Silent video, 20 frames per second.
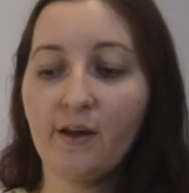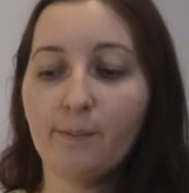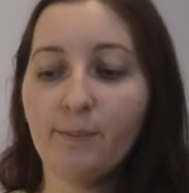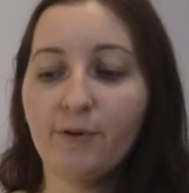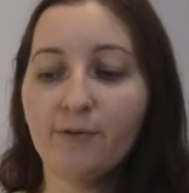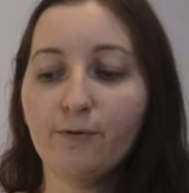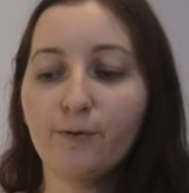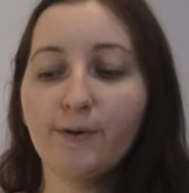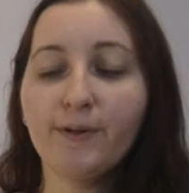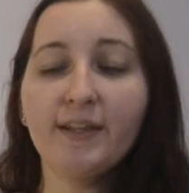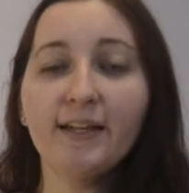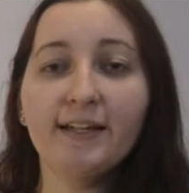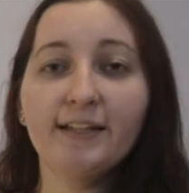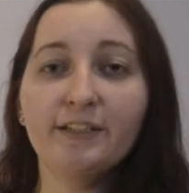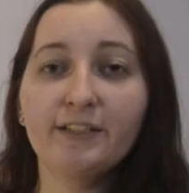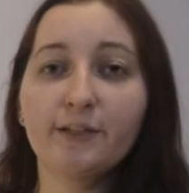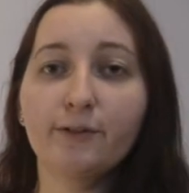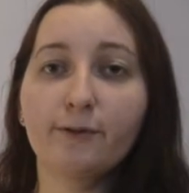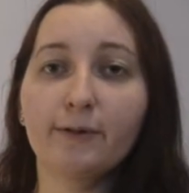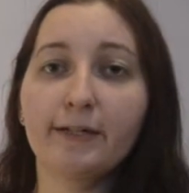Before the
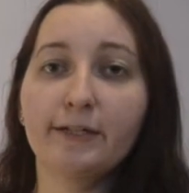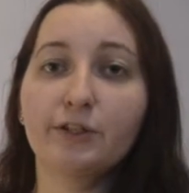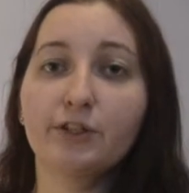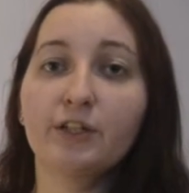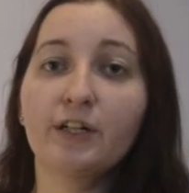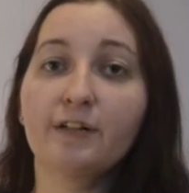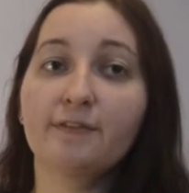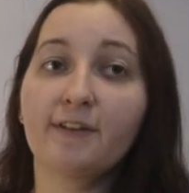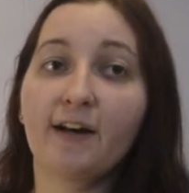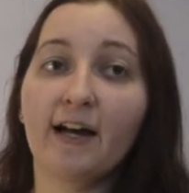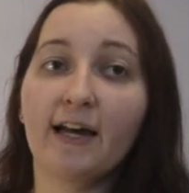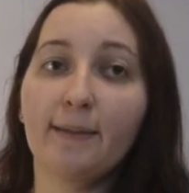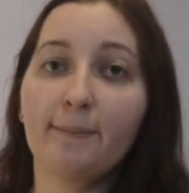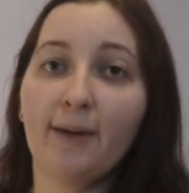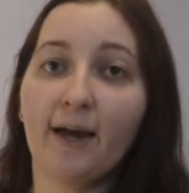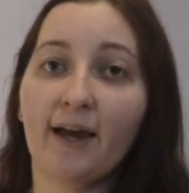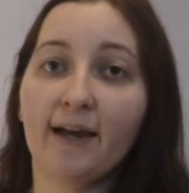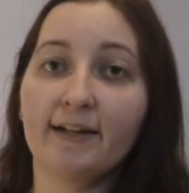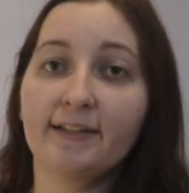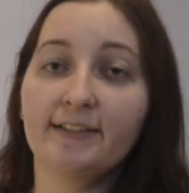integration of
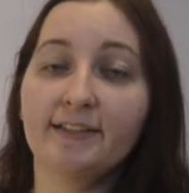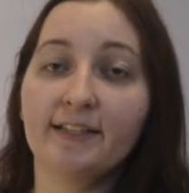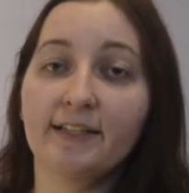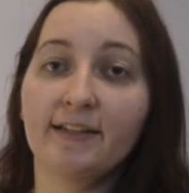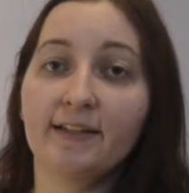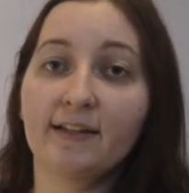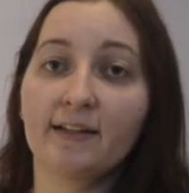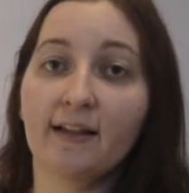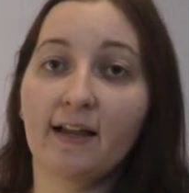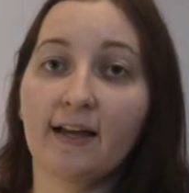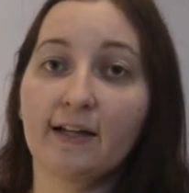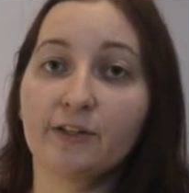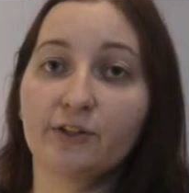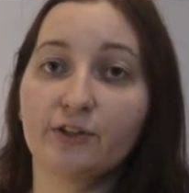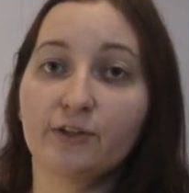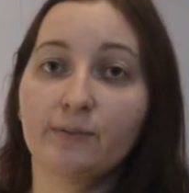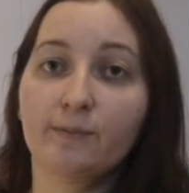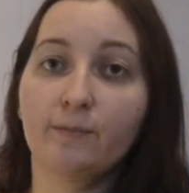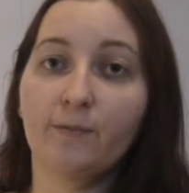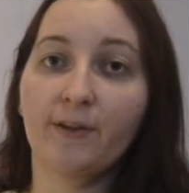iPads in the
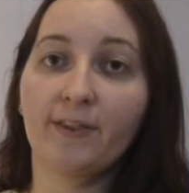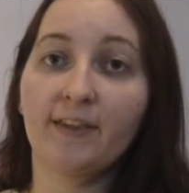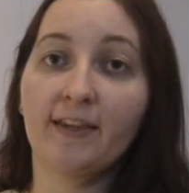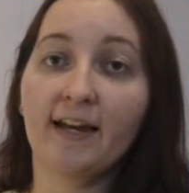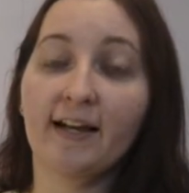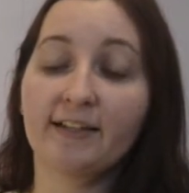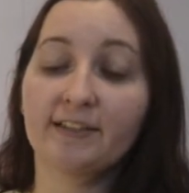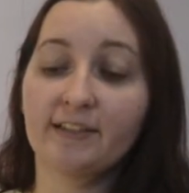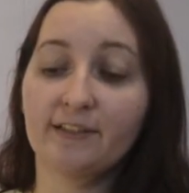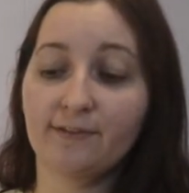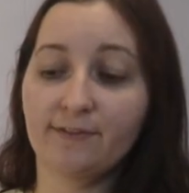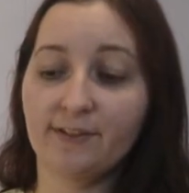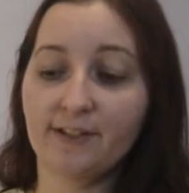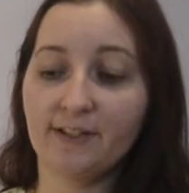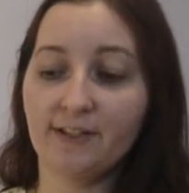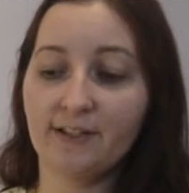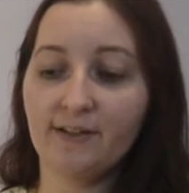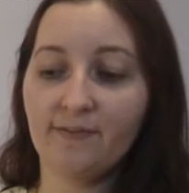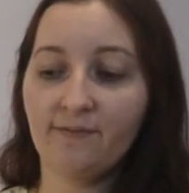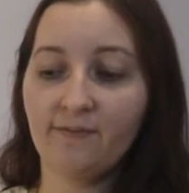classroom with the
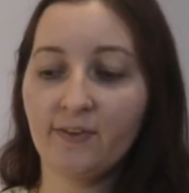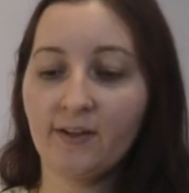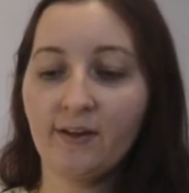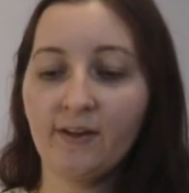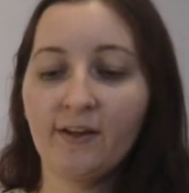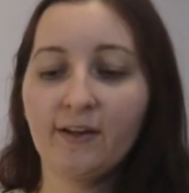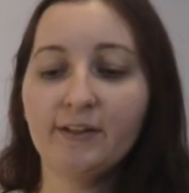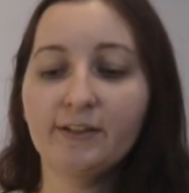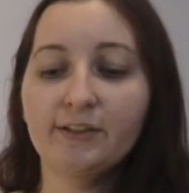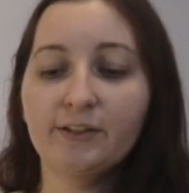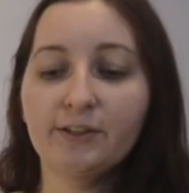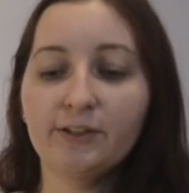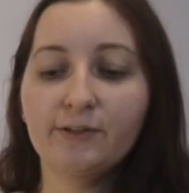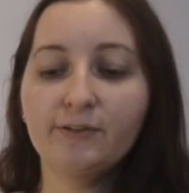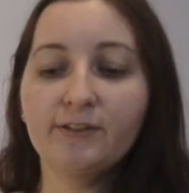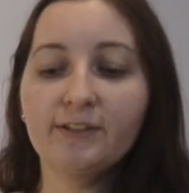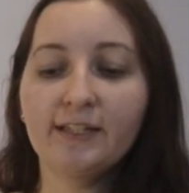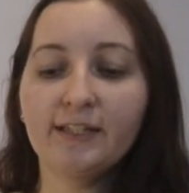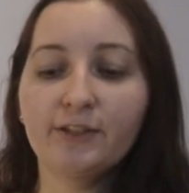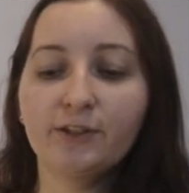activity,
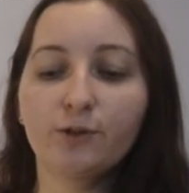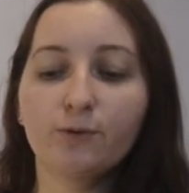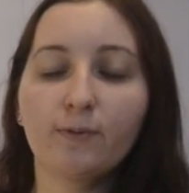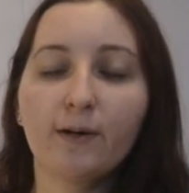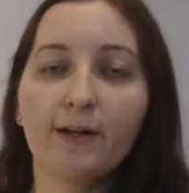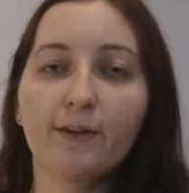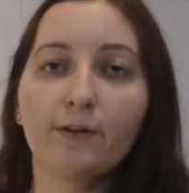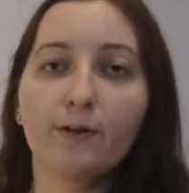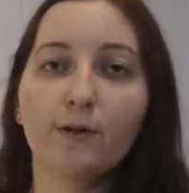students had to write